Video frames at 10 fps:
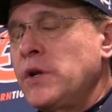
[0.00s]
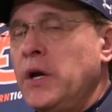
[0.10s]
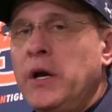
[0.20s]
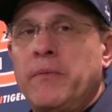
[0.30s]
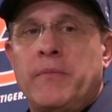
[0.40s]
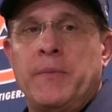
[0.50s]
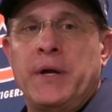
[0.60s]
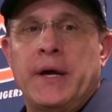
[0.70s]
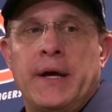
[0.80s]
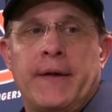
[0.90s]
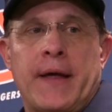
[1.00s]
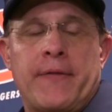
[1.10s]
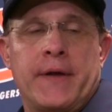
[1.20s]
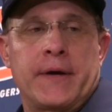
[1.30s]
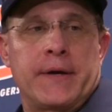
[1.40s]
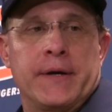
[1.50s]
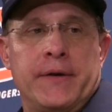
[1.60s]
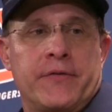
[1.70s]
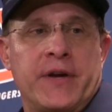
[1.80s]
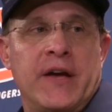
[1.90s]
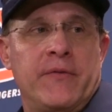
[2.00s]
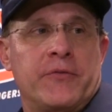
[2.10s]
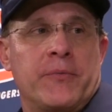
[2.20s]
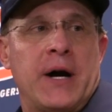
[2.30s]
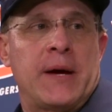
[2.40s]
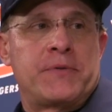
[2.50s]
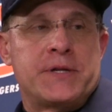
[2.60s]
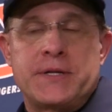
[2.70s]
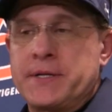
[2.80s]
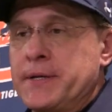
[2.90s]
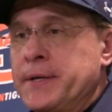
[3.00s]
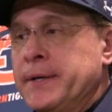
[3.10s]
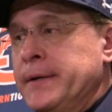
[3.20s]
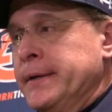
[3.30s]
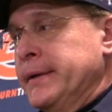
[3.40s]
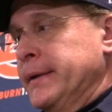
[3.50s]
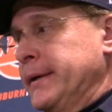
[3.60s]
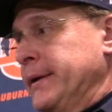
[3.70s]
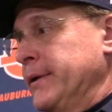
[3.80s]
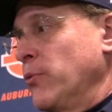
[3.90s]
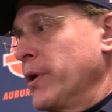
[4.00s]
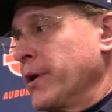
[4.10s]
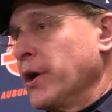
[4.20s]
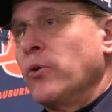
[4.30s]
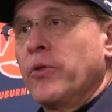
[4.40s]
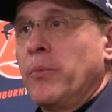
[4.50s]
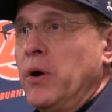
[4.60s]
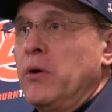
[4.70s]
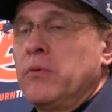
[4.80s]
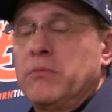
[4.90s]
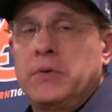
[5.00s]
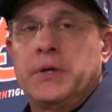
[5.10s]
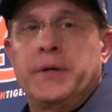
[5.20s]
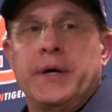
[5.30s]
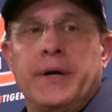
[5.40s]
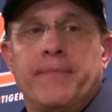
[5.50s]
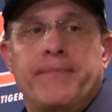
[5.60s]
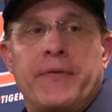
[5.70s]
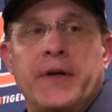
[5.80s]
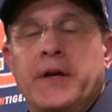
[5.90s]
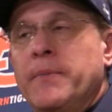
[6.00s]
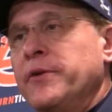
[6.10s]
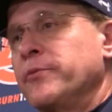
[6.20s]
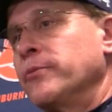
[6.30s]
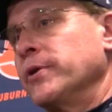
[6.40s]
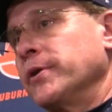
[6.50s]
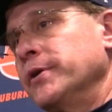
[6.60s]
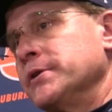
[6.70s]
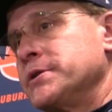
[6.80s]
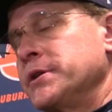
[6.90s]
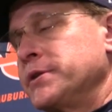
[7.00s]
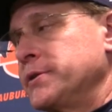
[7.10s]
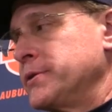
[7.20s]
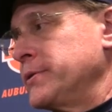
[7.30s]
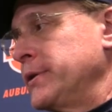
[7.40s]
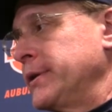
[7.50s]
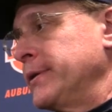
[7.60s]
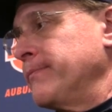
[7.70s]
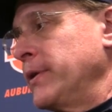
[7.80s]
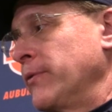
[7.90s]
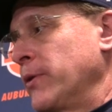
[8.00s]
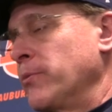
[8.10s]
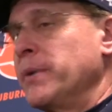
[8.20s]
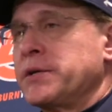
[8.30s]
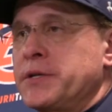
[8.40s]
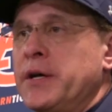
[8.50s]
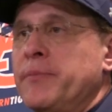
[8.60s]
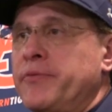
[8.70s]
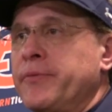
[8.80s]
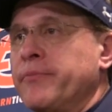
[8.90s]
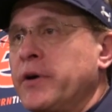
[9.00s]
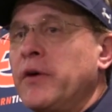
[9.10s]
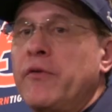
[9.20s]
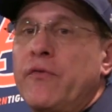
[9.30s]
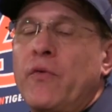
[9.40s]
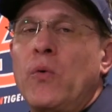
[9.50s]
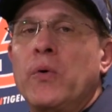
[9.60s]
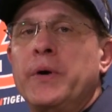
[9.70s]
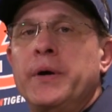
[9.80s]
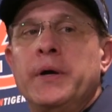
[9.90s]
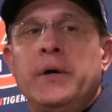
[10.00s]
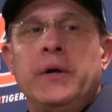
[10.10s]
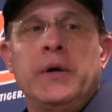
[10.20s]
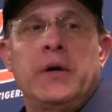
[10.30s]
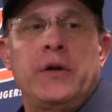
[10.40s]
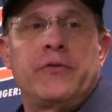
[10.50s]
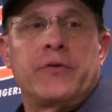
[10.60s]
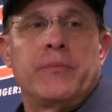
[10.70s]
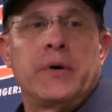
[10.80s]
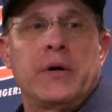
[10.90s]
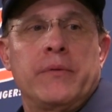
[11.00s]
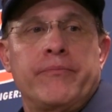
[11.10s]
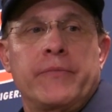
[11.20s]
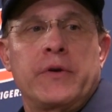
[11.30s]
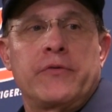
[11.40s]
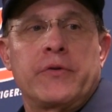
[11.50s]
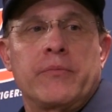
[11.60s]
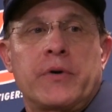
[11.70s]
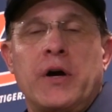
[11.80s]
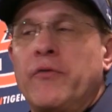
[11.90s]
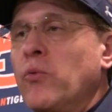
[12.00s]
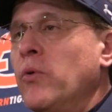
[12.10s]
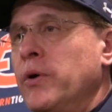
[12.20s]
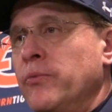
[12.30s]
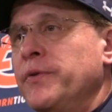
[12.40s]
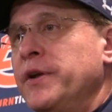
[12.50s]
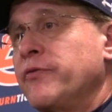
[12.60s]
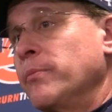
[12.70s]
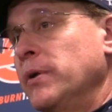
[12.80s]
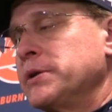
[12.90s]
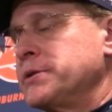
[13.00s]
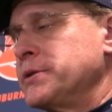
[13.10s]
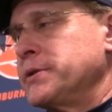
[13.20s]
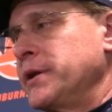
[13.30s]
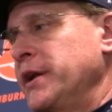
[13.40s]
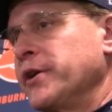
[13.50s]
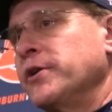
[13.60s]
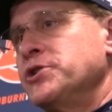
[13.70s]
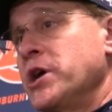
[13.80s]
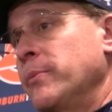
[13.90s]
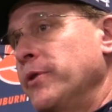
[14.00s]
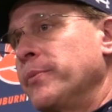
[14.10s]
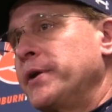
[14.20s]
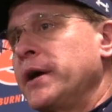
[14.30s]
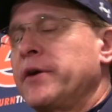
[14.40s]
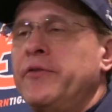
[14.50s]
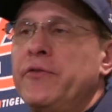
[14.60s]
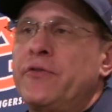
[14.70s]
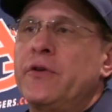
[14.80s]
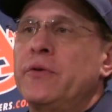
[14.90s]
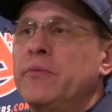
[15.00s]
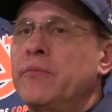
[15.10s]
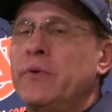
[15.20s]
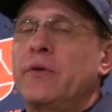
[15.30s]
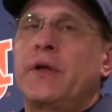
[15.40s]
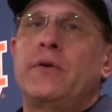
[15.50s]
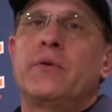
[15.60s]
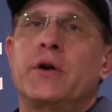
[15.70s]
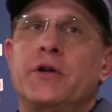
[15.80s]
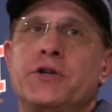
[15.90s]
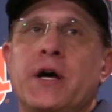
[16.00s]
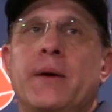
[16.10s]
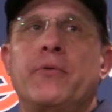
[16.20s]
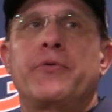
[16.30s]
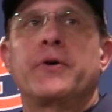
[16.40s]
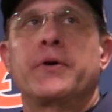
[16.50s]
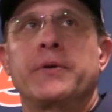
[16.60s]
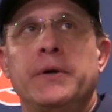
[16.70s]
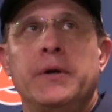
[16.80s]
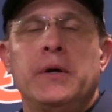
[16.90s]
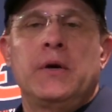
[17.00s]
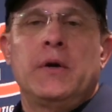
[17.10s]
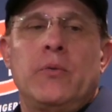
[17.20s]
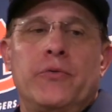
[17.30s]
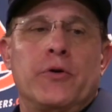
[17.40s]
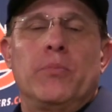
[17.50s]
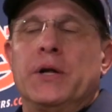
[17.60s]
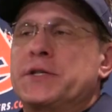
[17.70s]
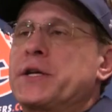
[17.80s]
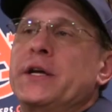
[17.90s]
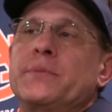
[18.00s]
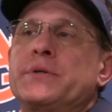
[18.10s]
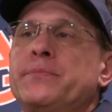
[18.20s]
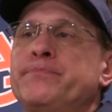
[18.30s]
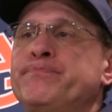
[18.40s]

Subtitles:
Yeah, I mean, I think just gave him some options and where to go with the ball, and I think he made some real good decisions. You know, they were mixing up some cover four and some cover one with different blitzes, and he did a good job with the protections too. You know, they do a good job with their blitz schemes.